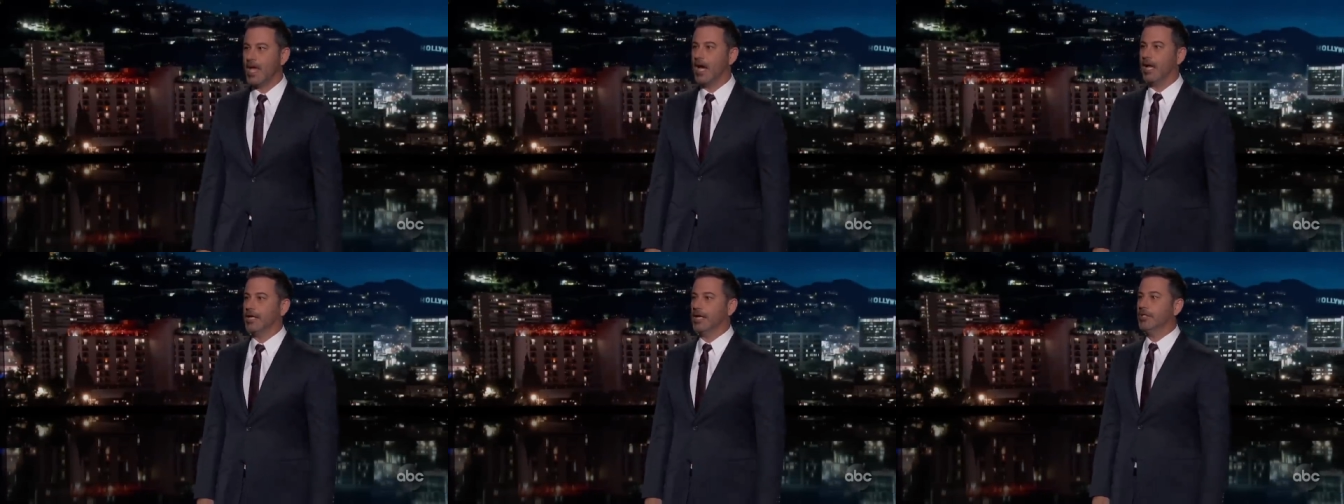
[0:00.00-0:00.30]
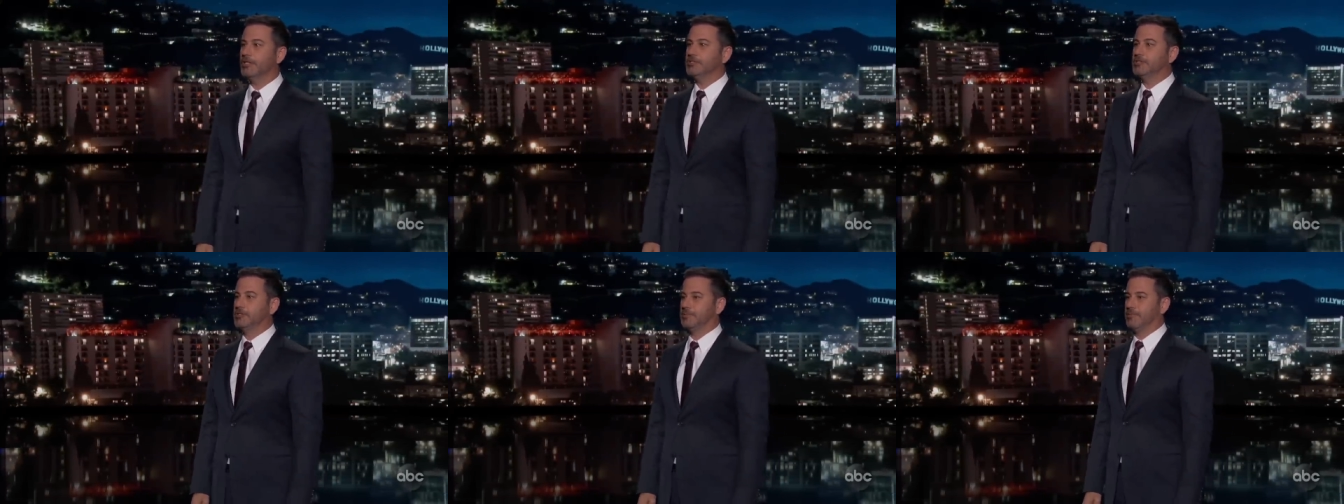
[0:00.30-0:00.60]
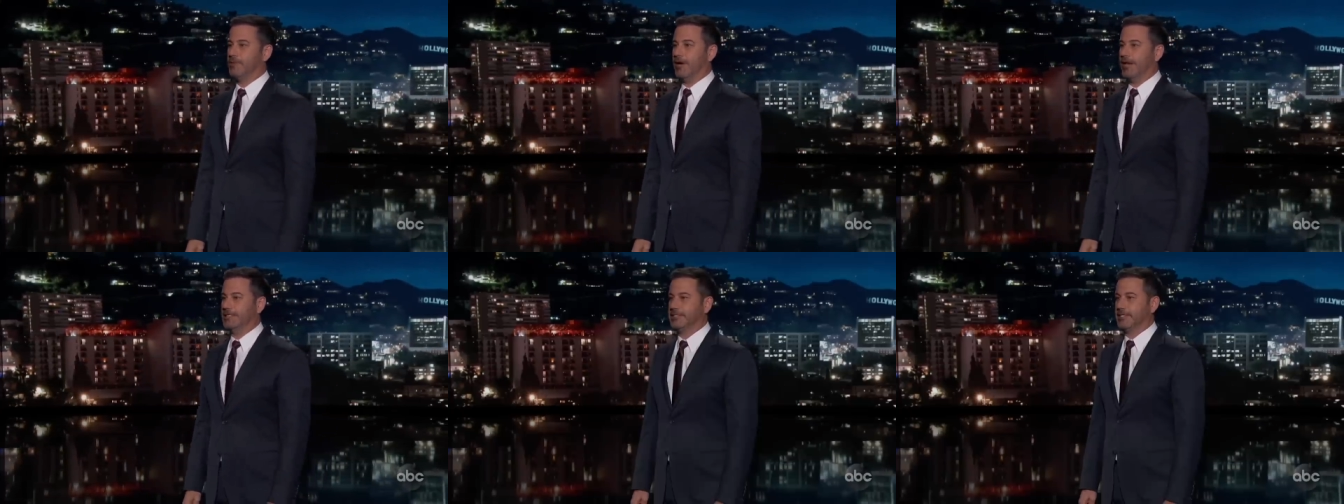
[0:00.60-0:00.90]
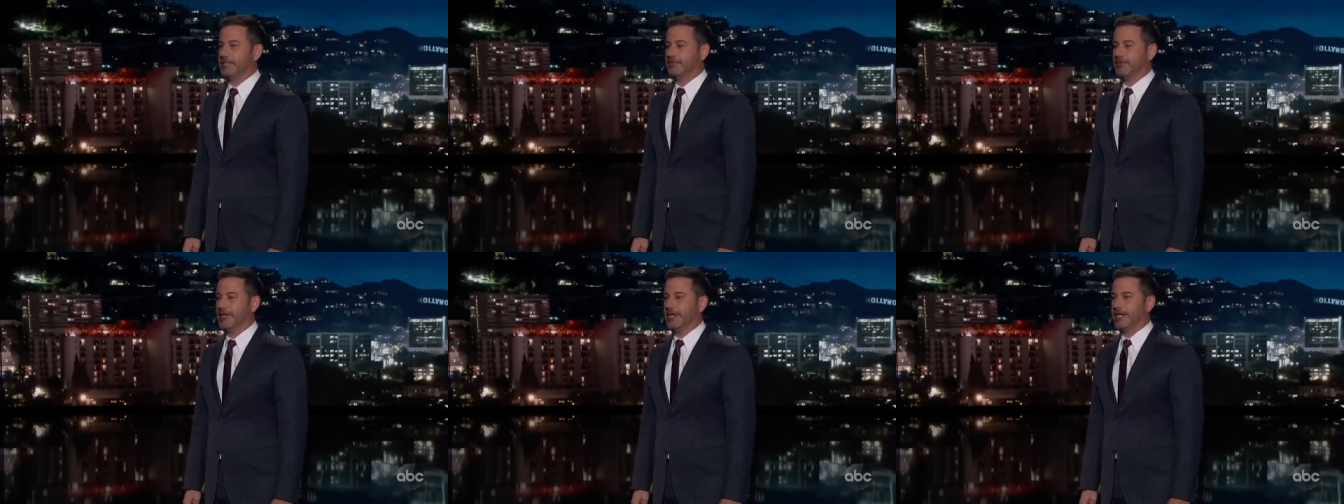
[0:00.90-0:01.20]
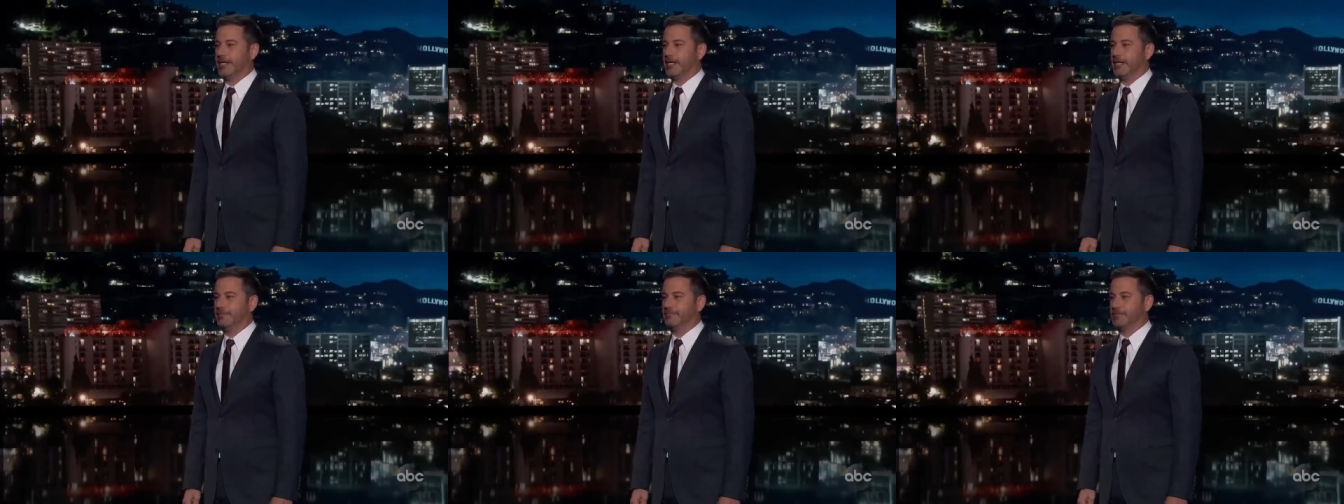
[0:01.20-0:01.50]
Another surprising
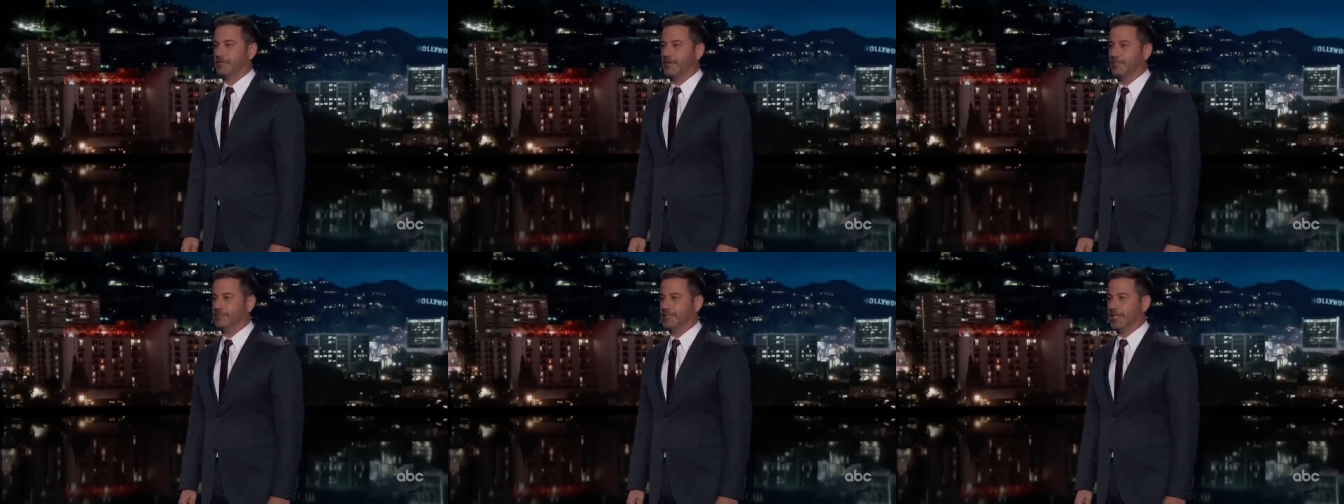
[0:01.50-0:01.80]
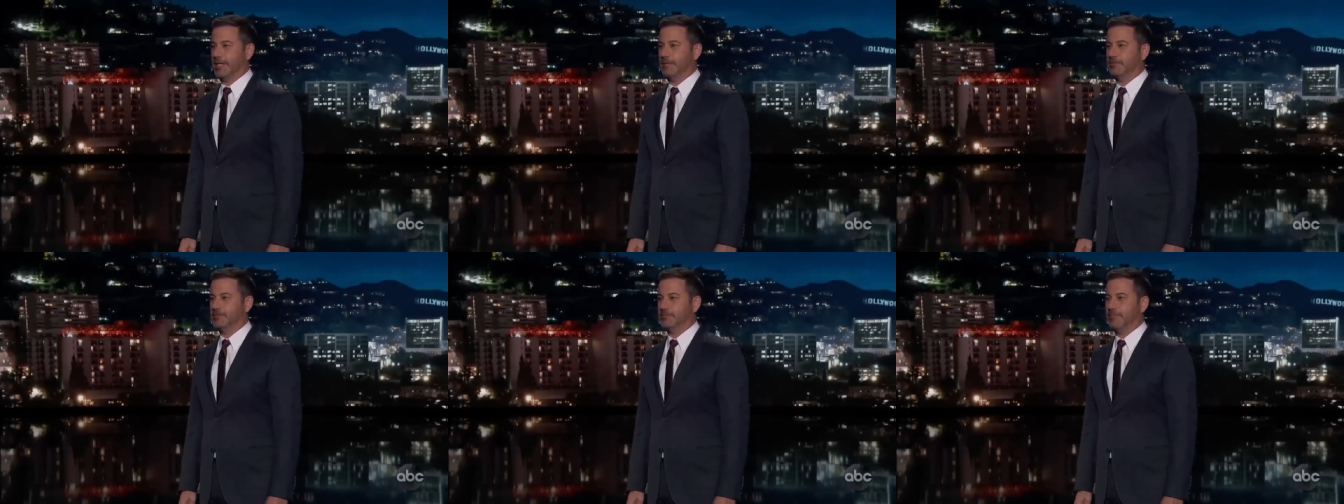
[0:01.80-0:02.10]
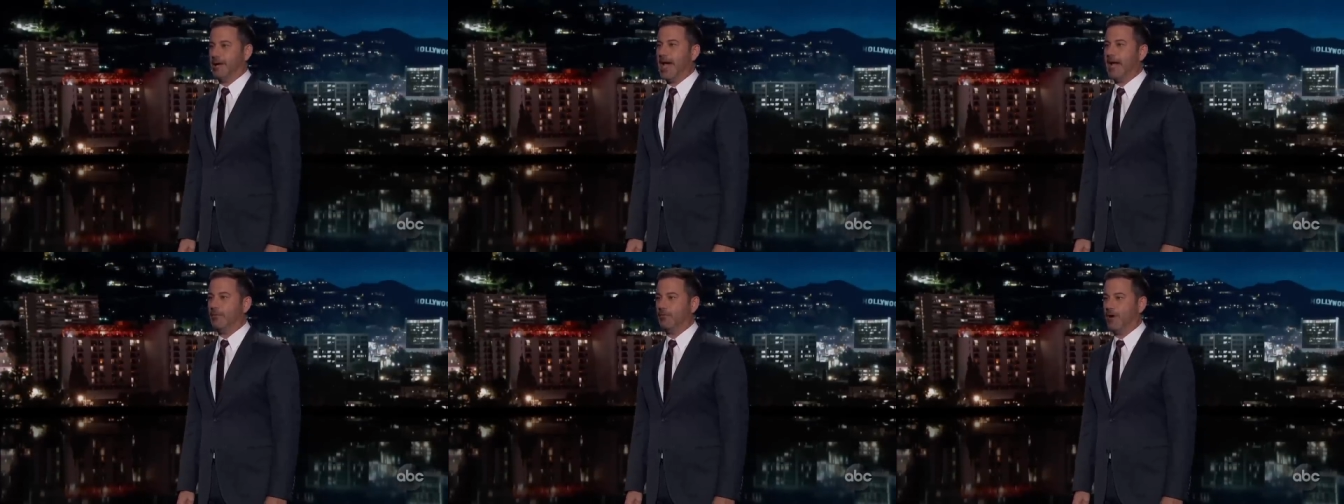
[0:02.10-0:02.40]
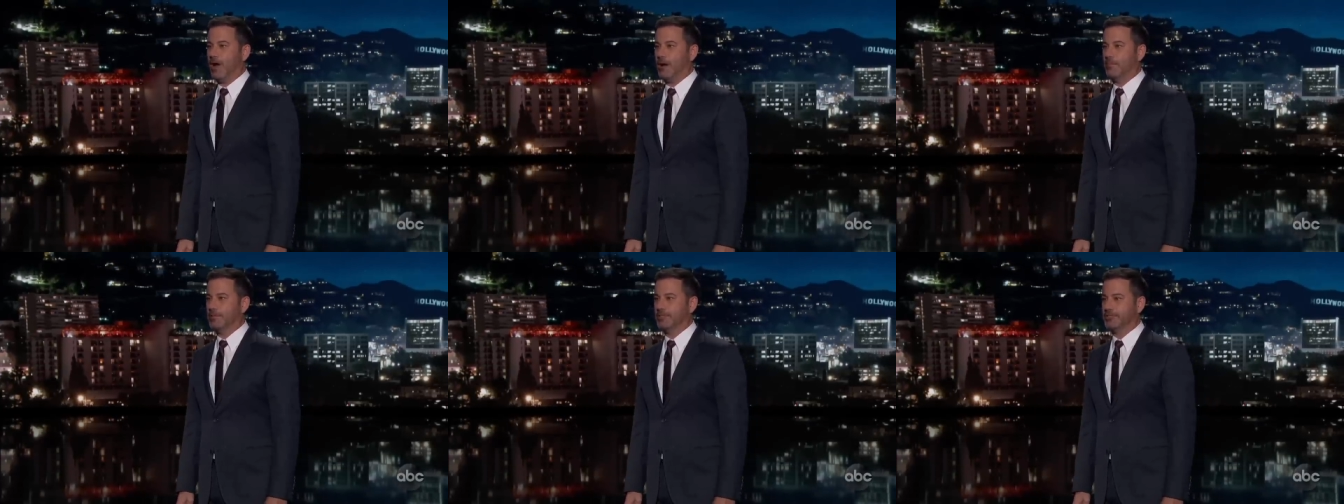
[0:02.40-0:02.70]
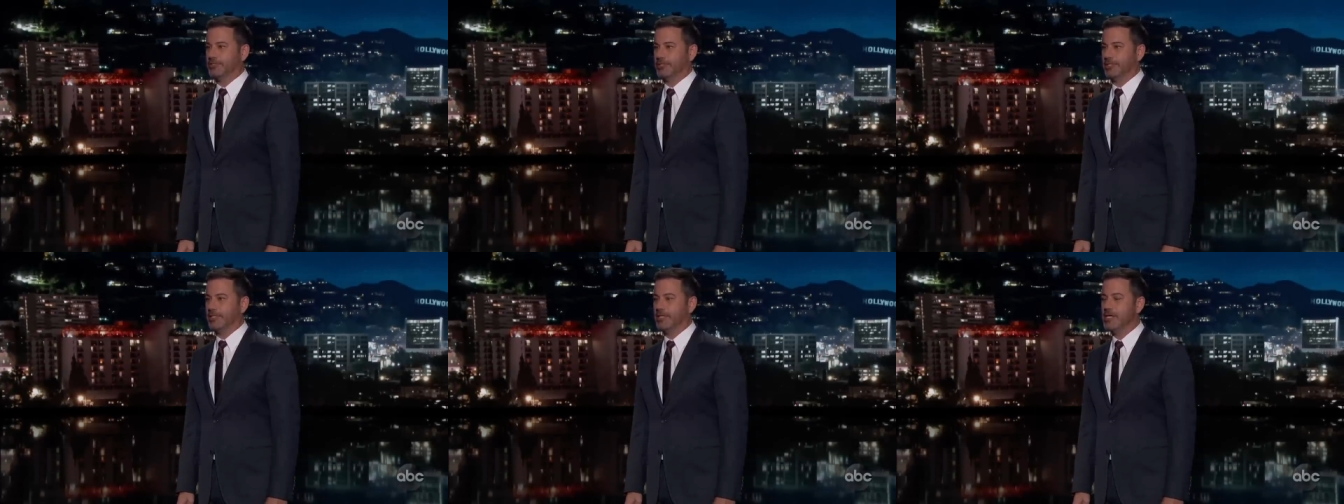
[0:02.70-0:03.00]
critic of Trump today was Pat
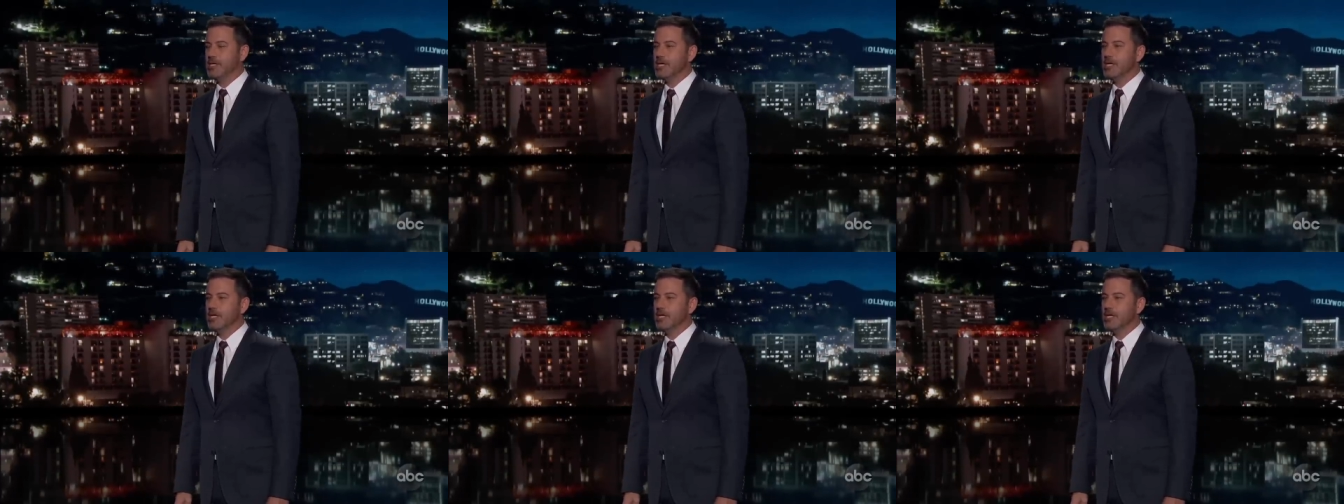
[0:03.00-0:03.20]
Robertson,